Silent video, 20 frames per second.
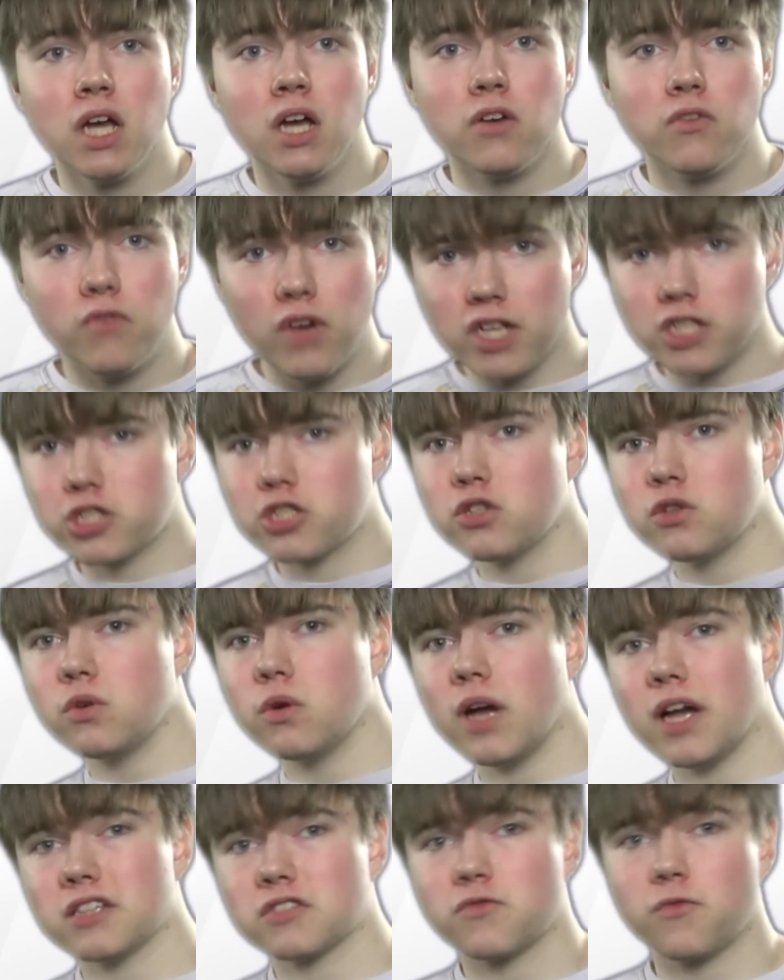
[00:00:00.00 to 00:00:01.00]
Vishnu
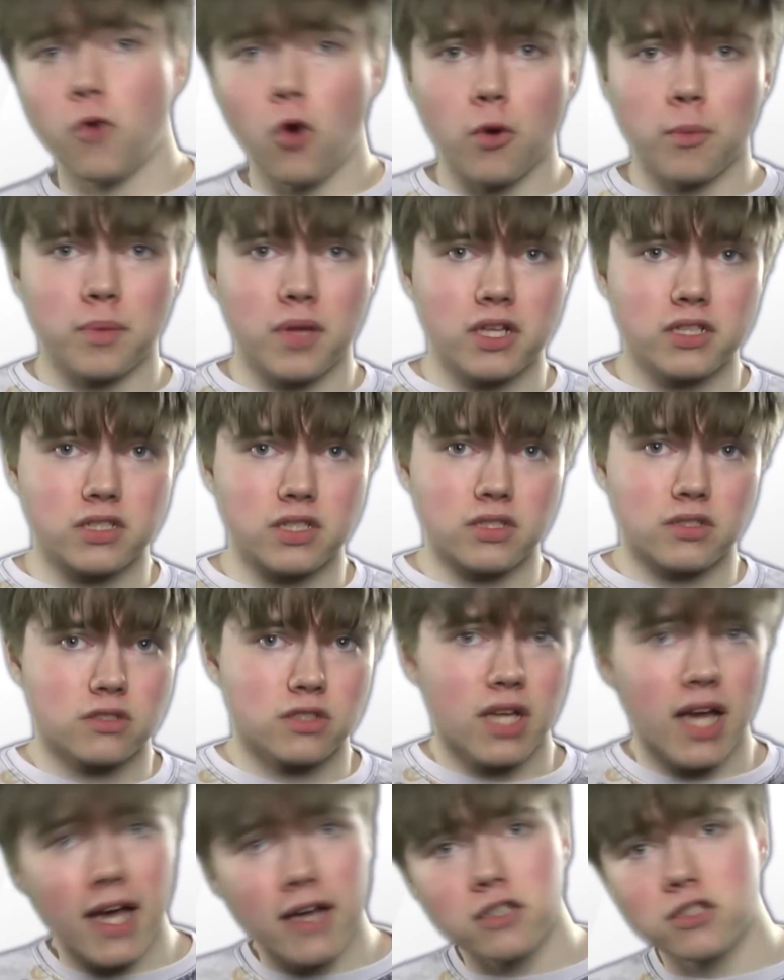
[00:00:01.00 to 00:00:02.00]
has 4 places.
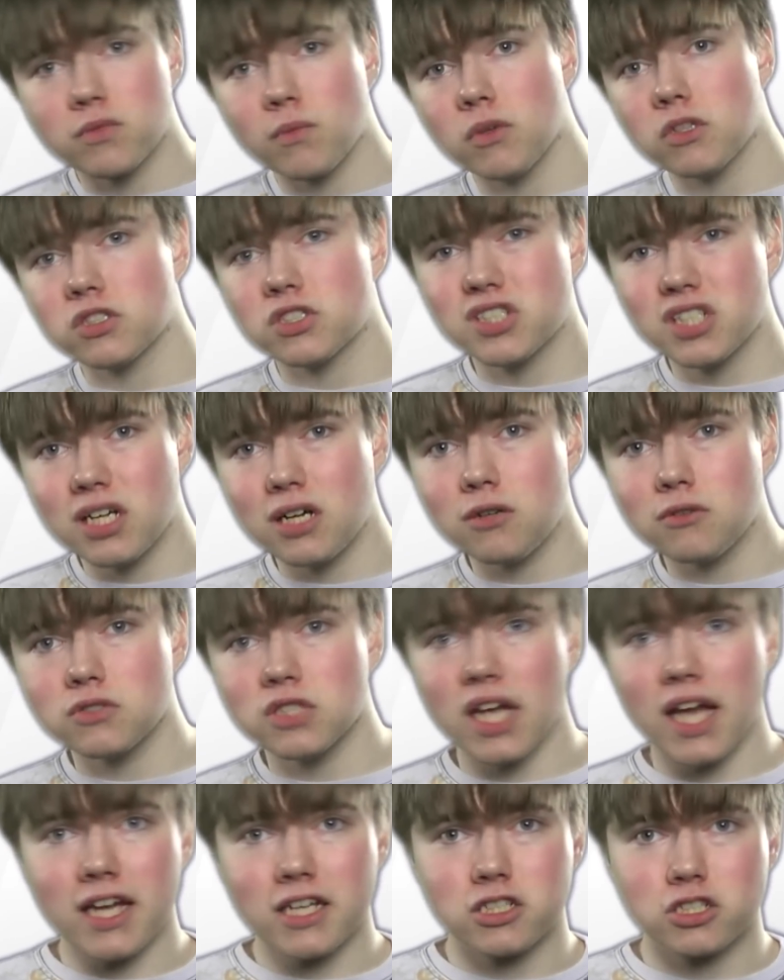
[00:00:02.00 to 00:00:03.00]
X1 sells
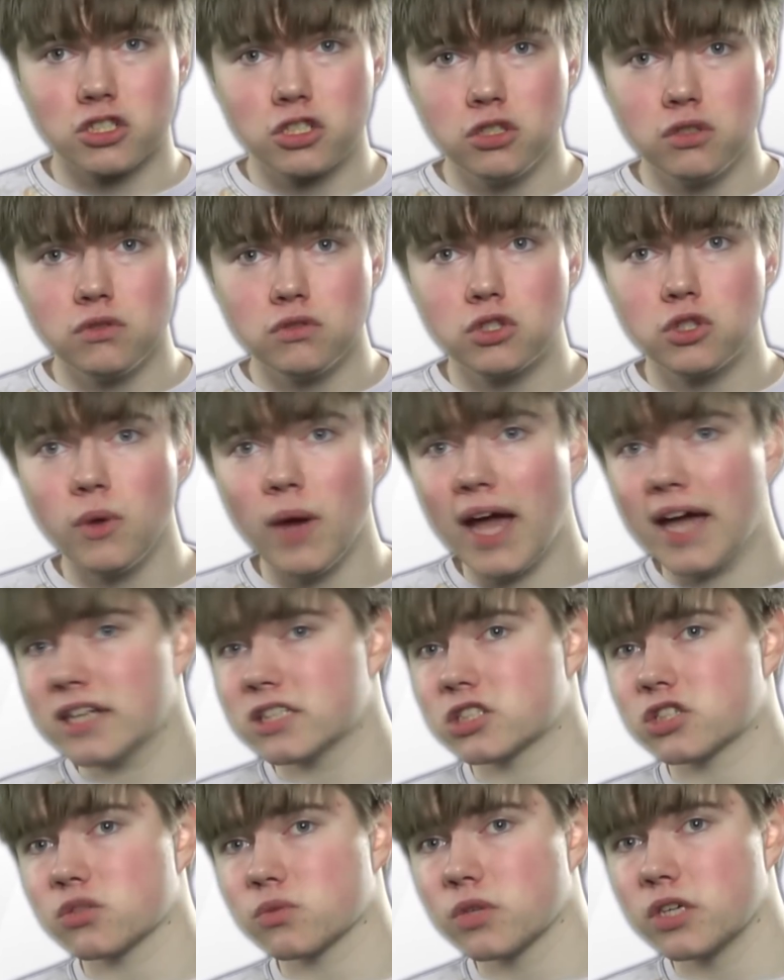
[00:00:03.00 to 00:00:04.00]
X2 to
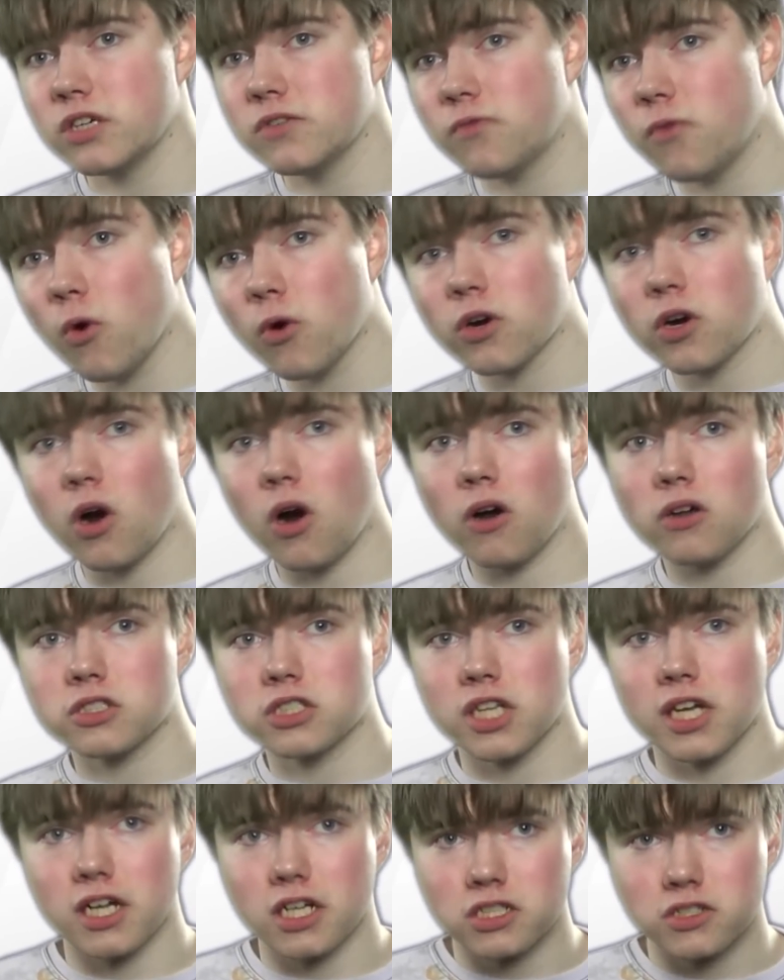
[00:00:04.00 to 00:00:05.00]
X3 for cost
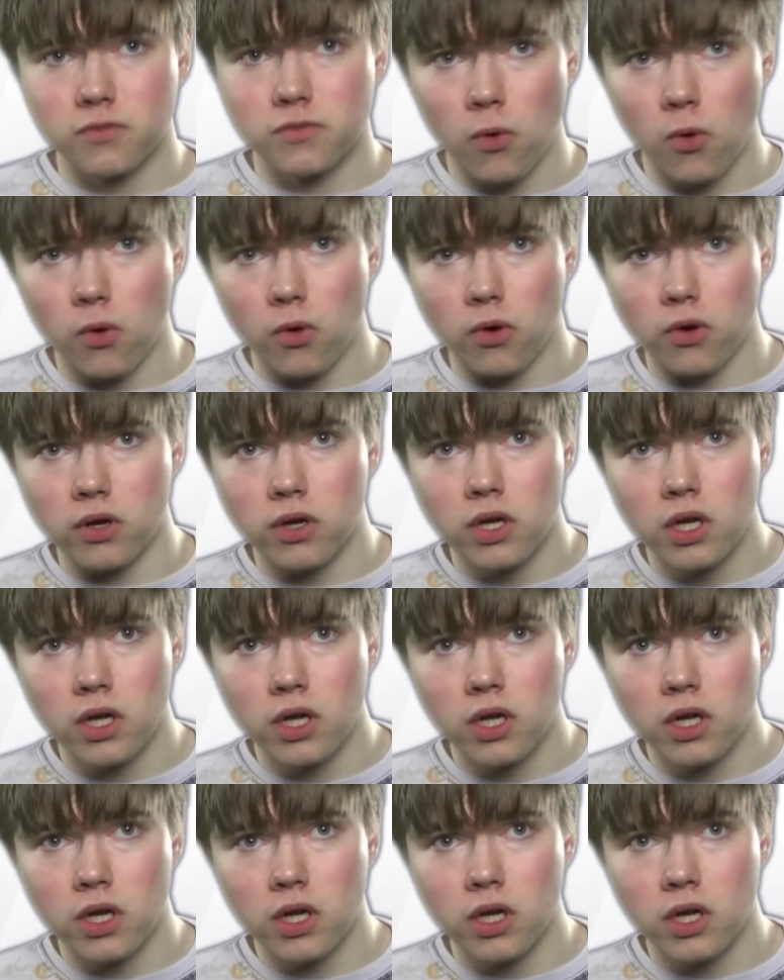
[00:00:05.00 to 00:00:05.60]
X4.